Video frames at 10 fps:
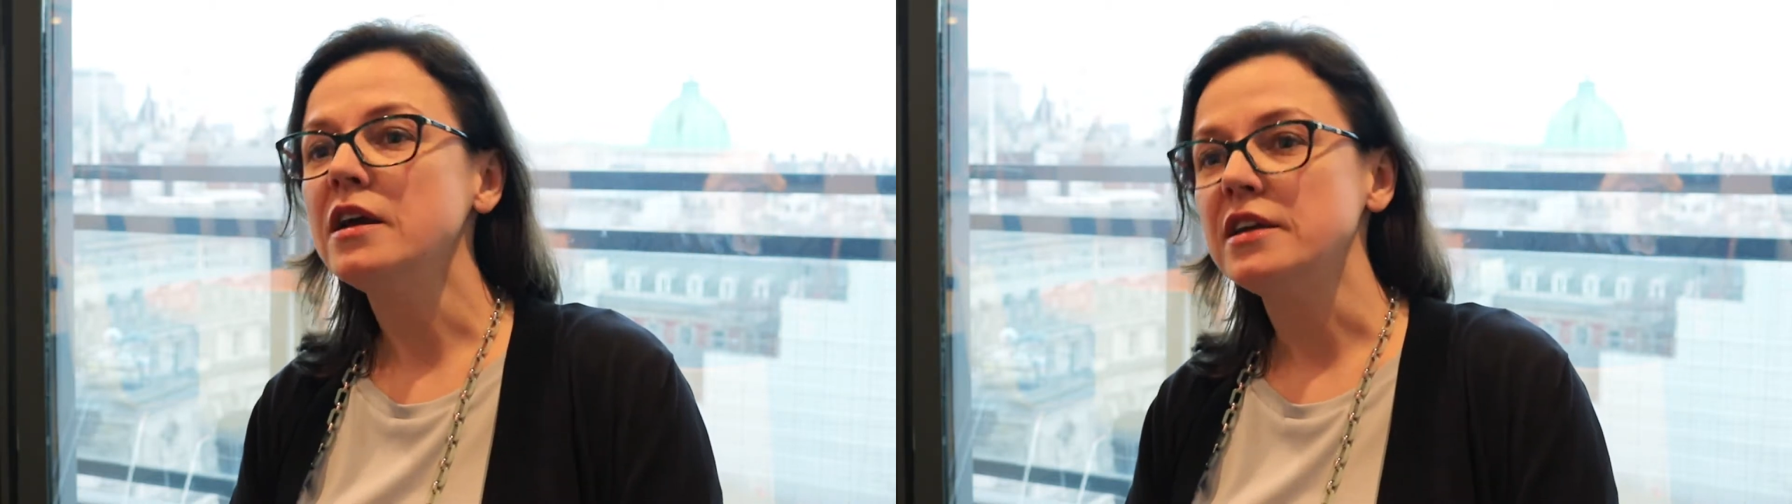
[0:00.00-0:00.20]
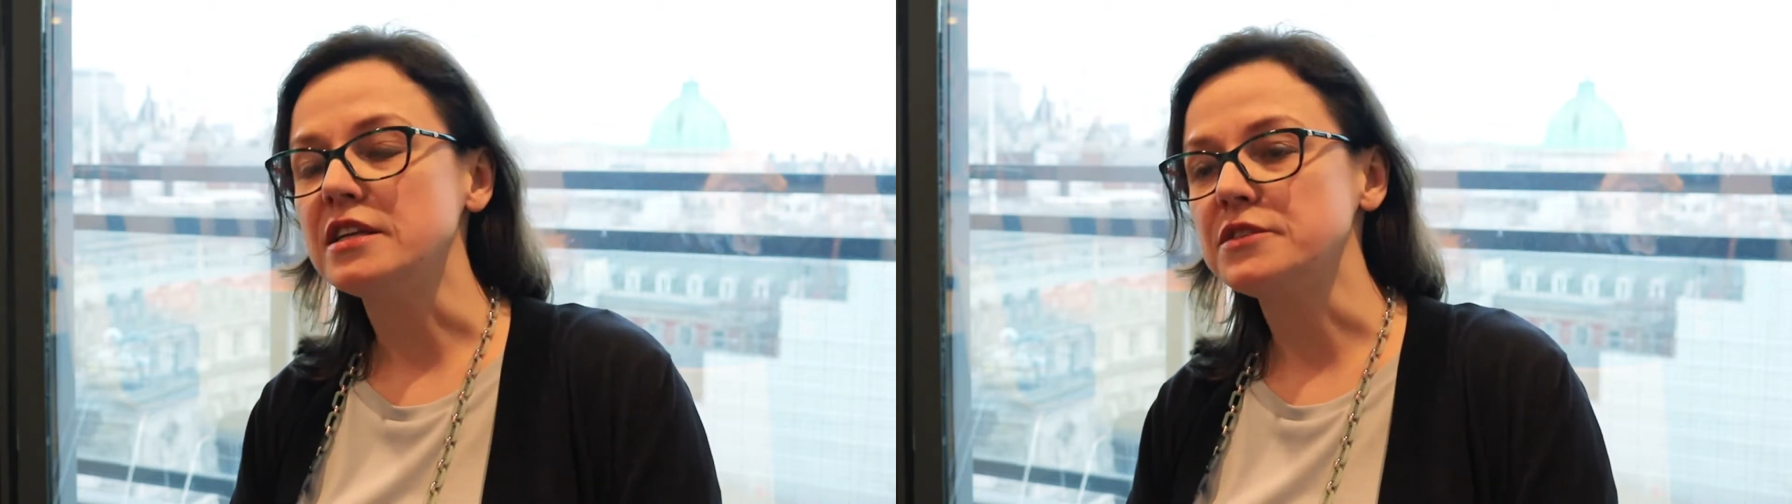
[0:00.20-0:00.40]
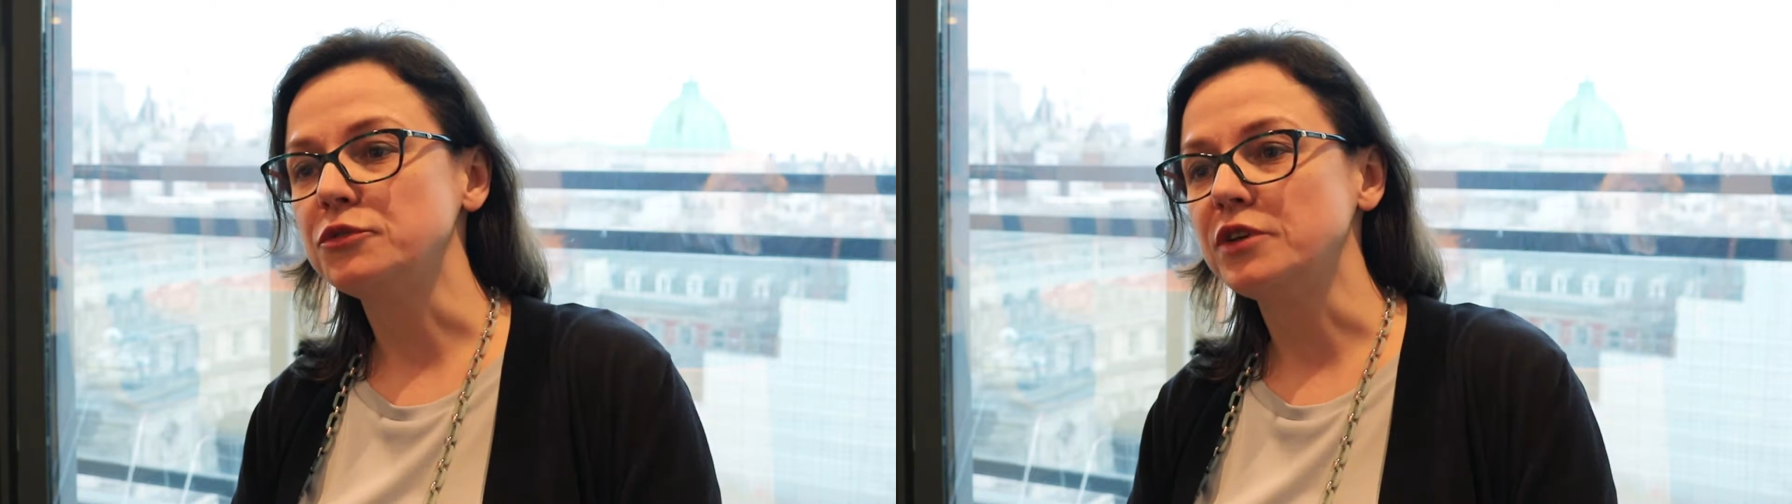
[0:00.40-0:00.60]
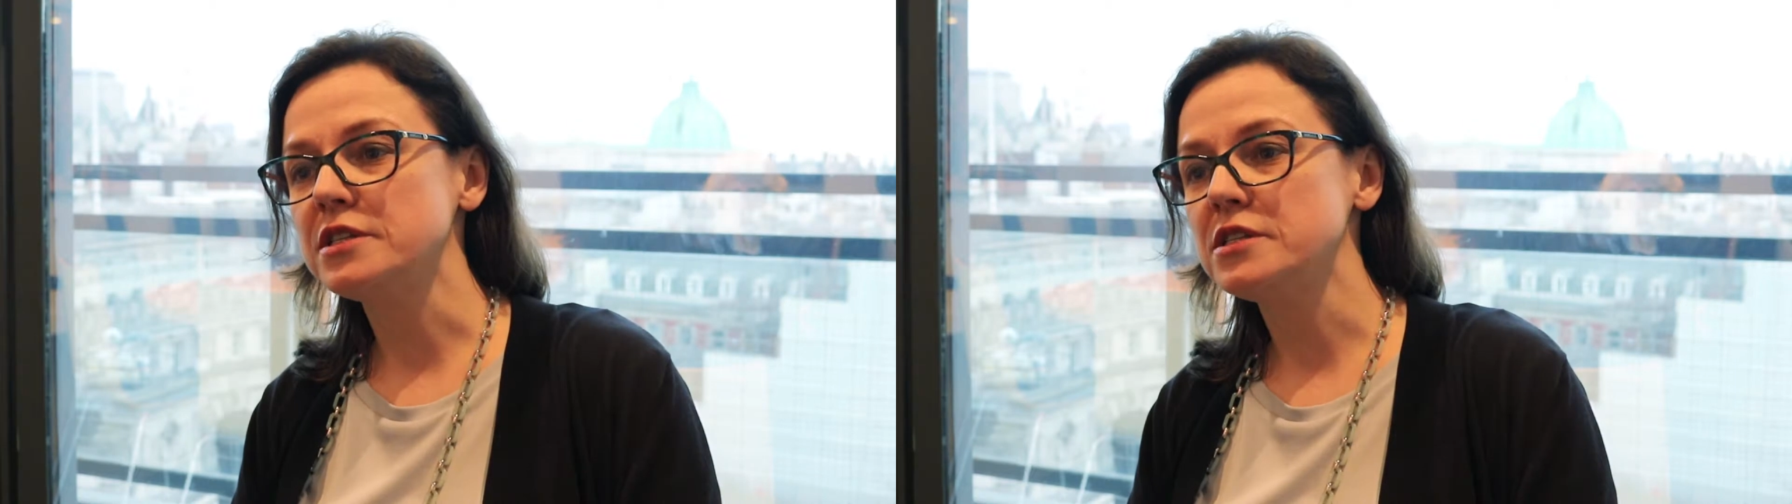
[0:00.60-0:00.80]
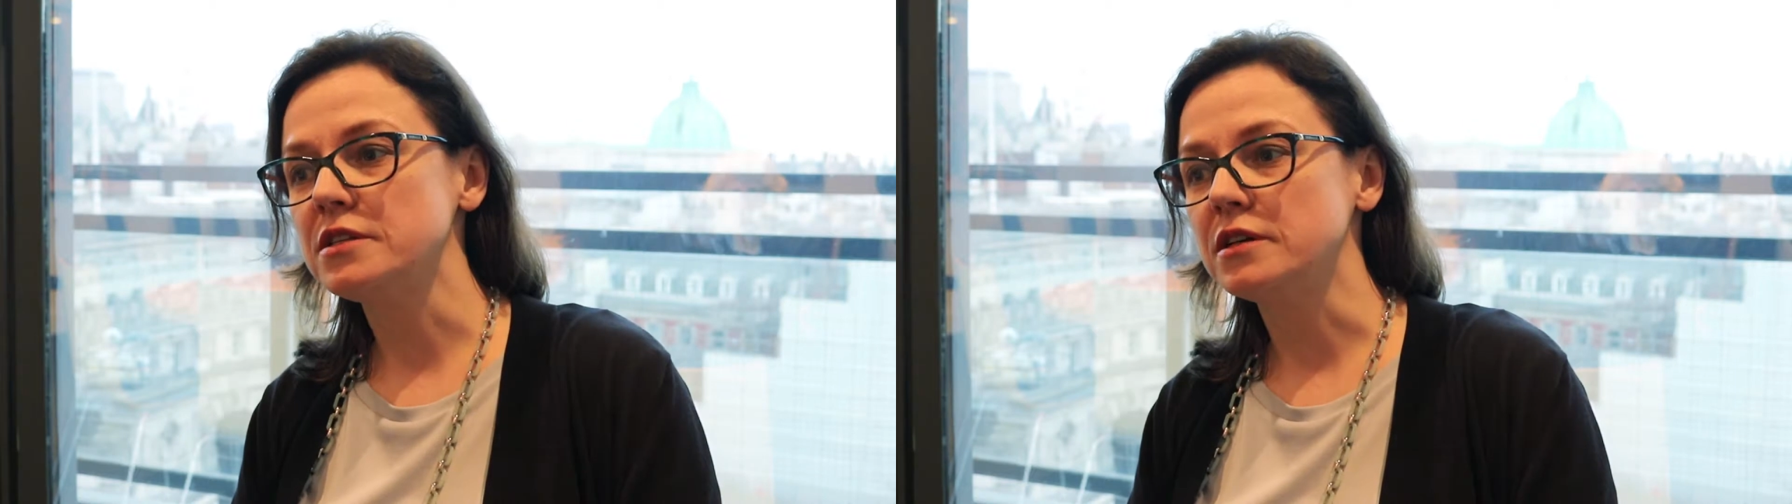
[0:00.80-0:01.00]
Yes, for
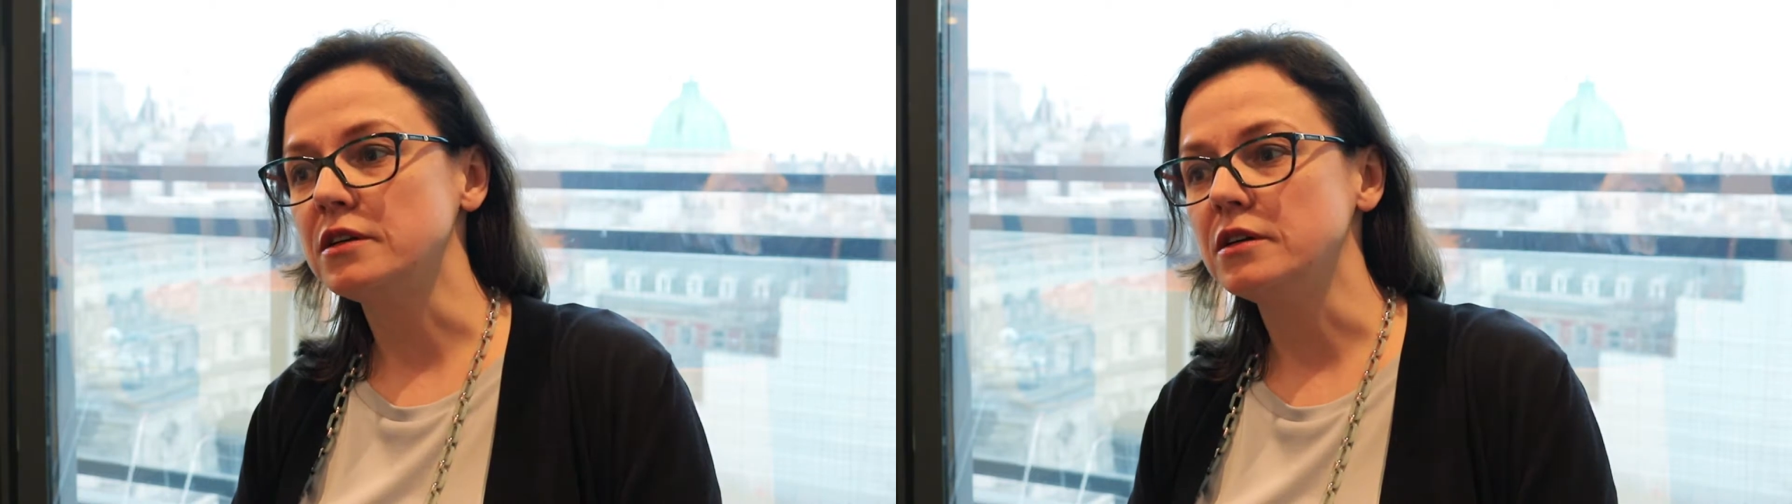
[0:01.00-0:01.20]
us,